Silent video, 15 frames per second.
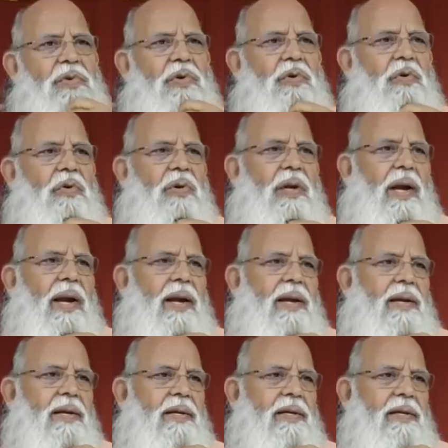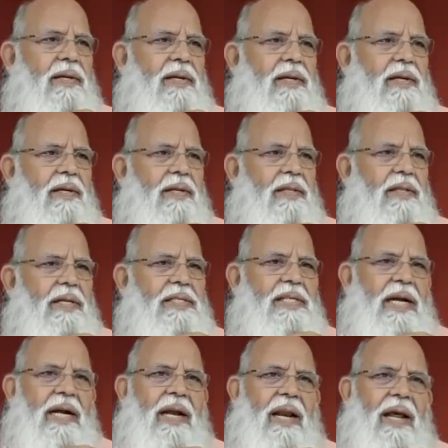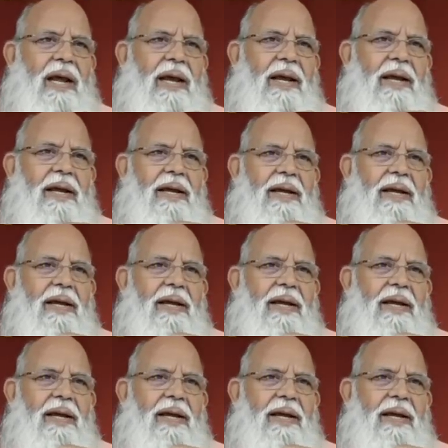you don't get the jet lag?